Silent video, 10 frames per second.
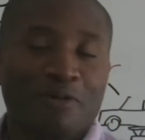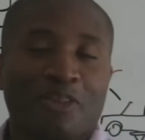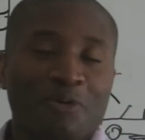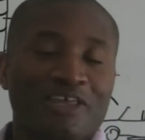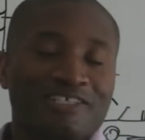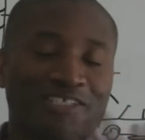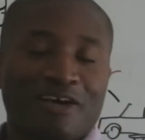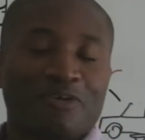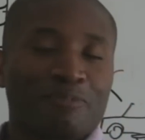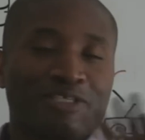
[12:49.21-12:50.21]
By the way, that's
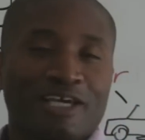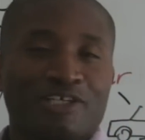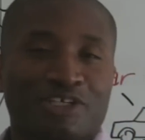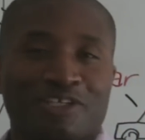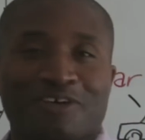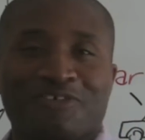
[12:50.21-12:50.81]
another imitation